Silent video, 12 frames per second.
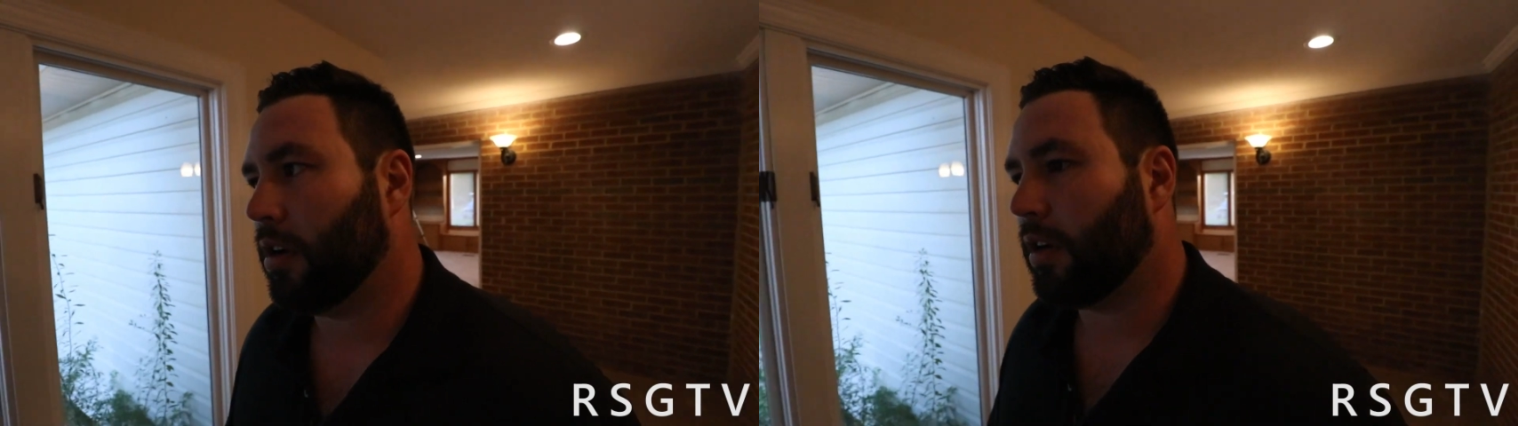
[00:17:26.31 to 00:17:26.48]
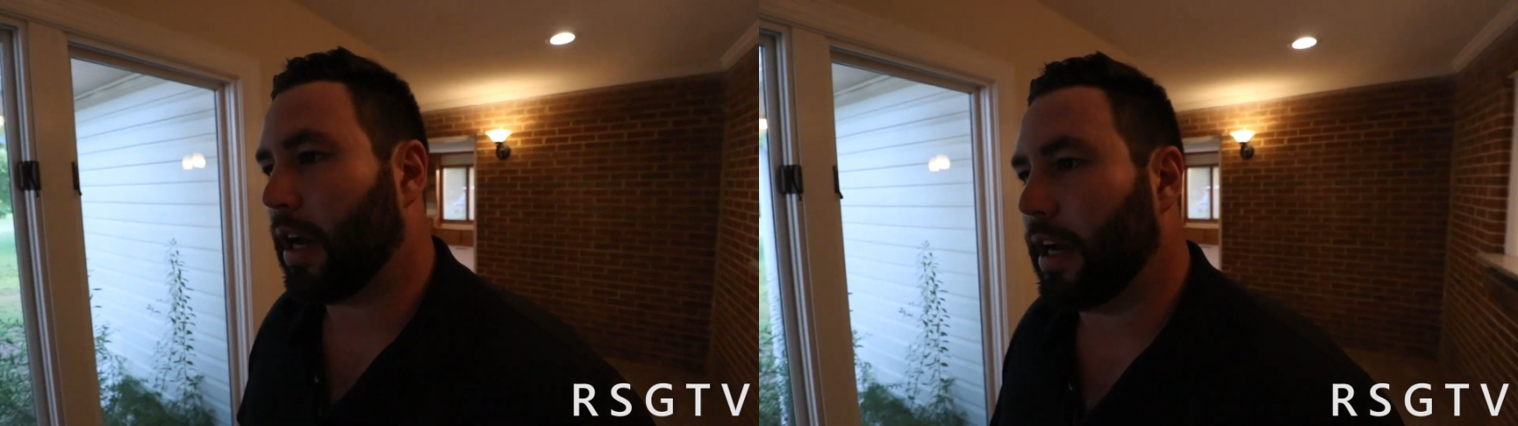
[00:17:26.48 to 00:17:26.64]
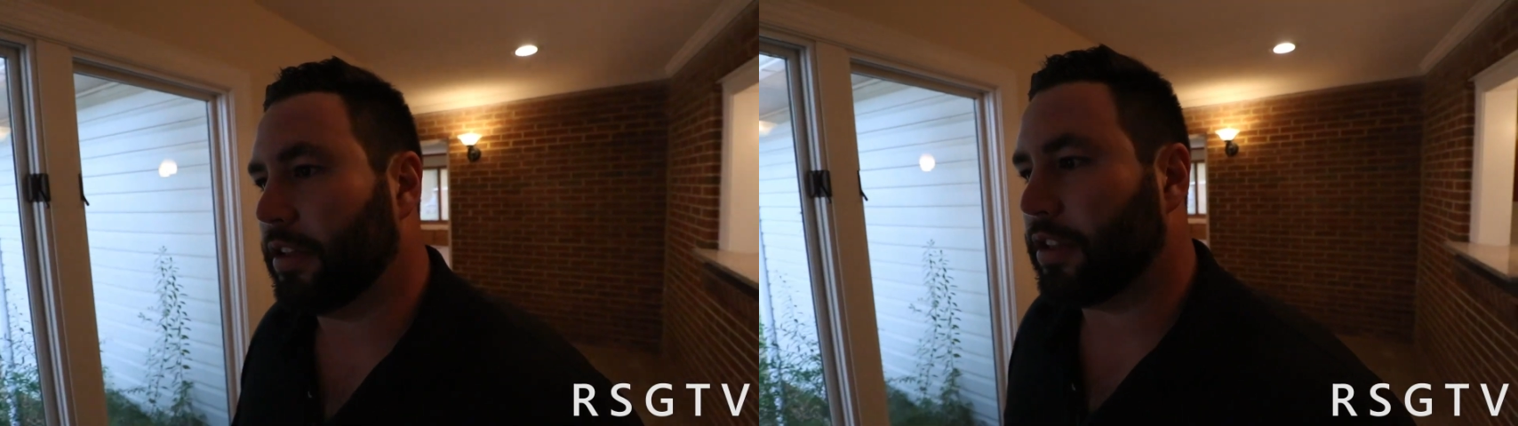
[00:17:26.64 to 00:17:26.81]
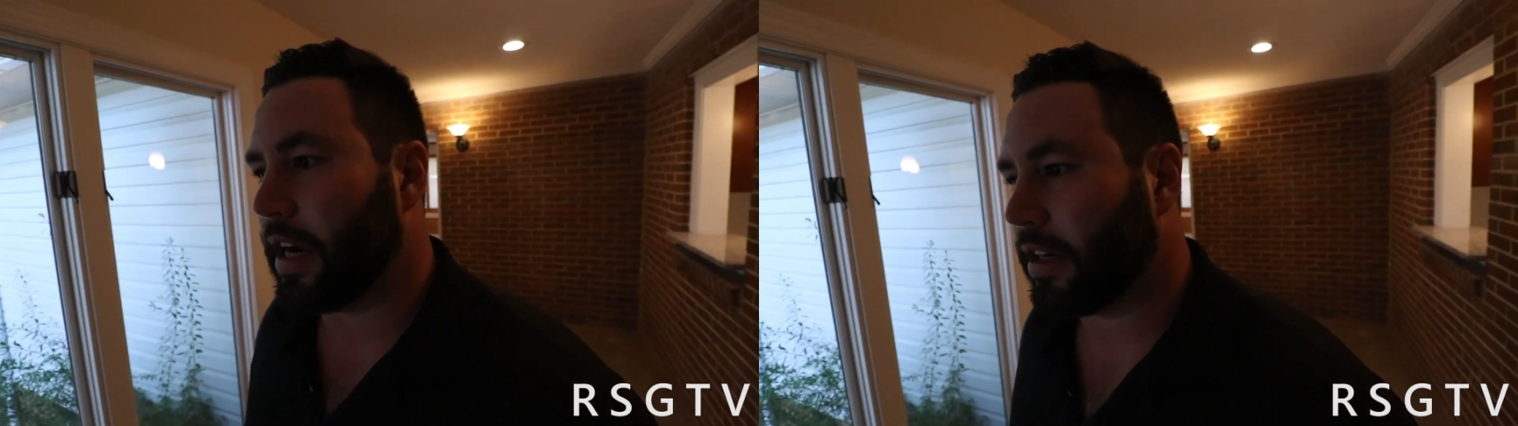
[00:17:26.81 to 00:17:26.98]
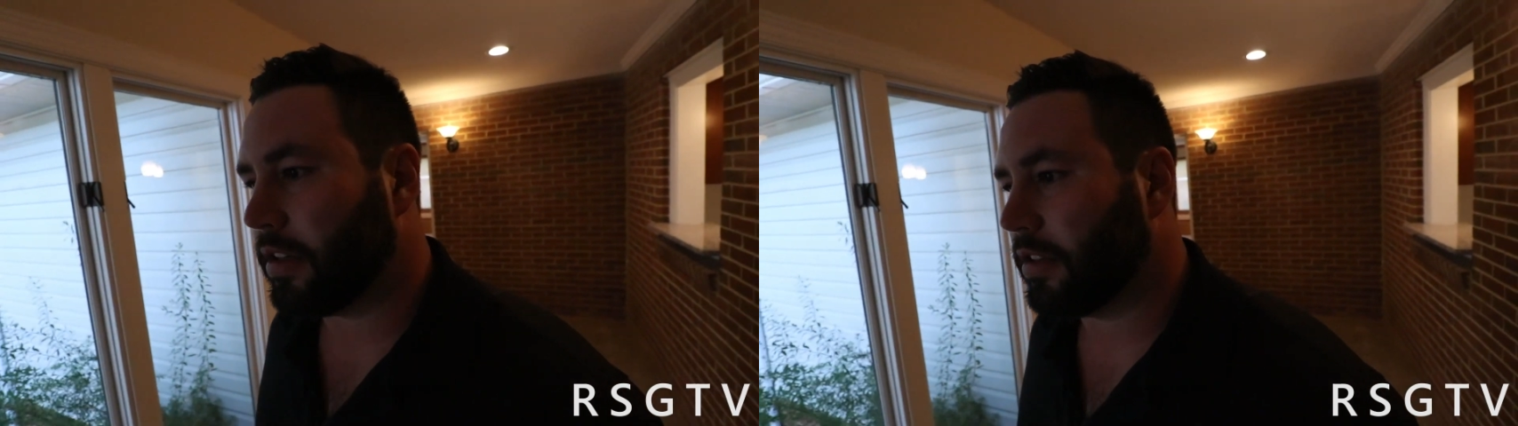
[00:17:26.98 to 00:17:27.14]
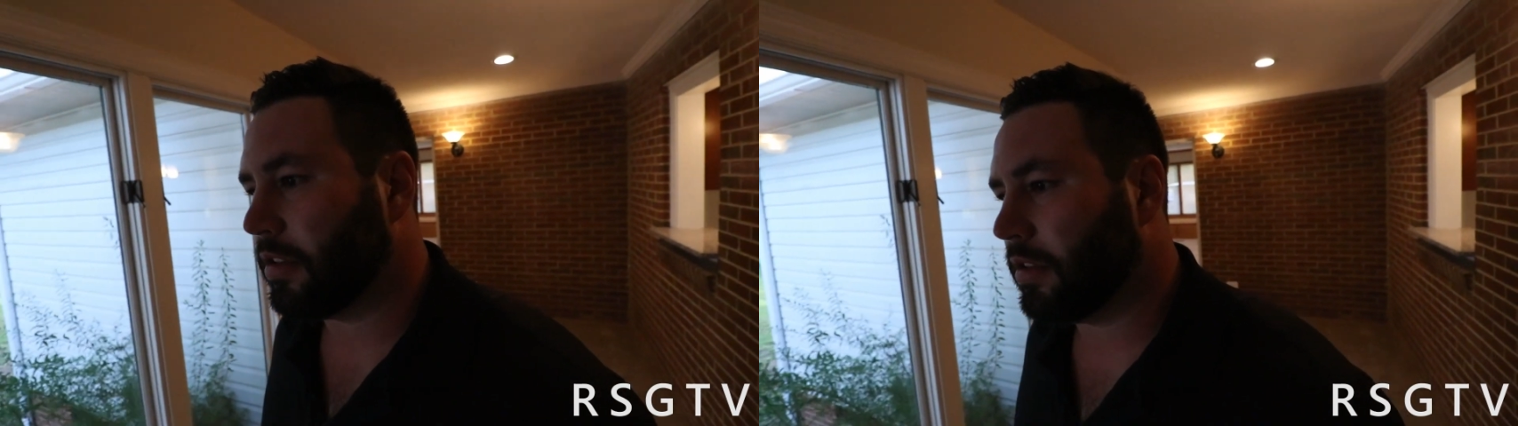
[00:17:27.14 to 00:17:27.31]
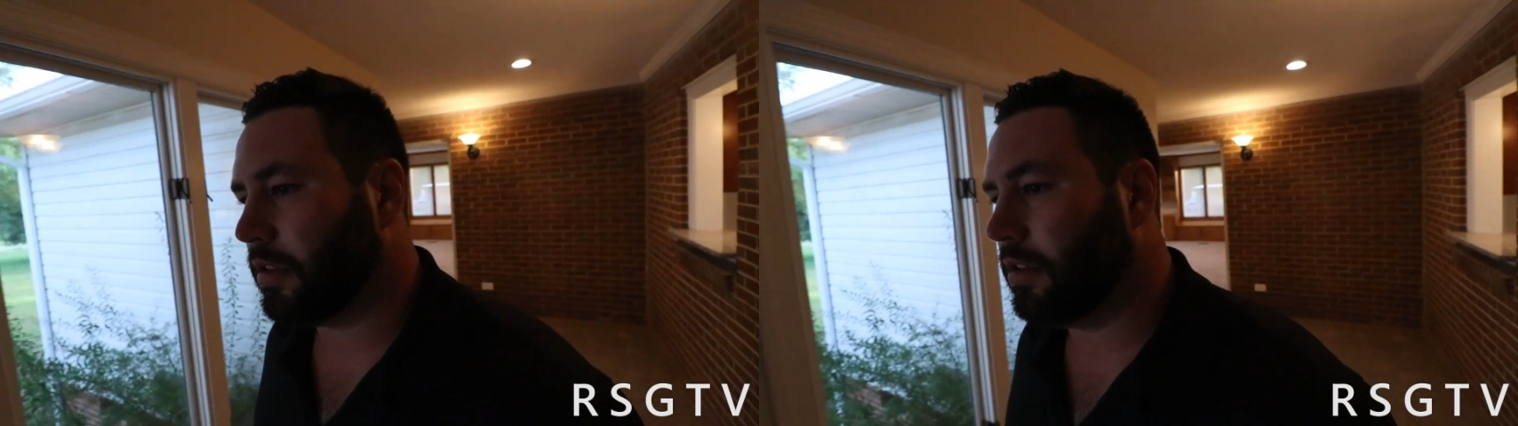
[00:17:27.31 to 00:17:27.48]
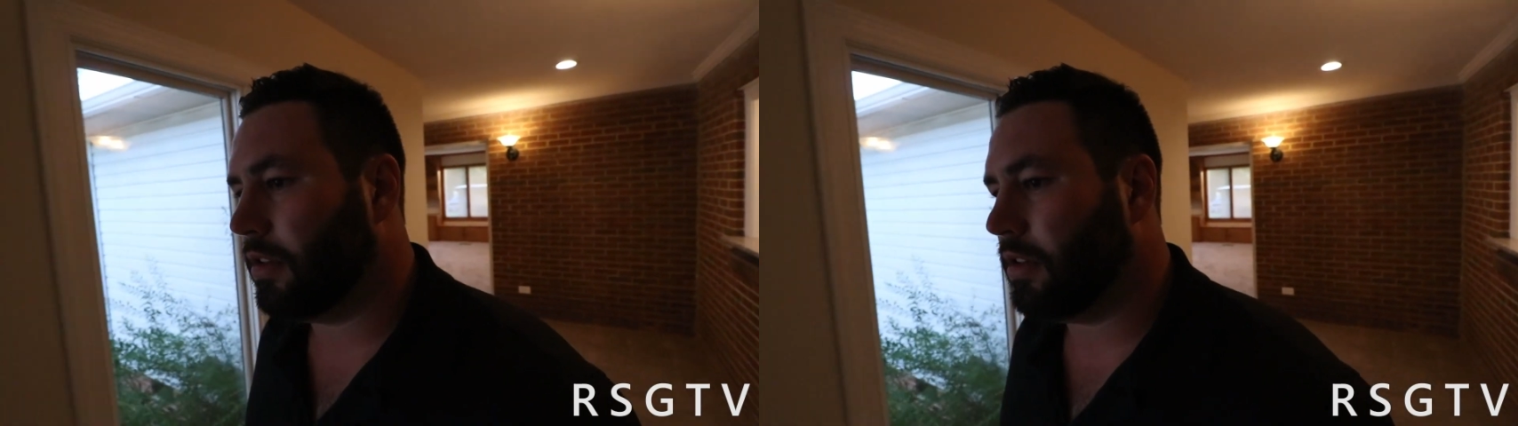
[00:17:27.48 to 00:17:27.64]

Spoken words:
contractors.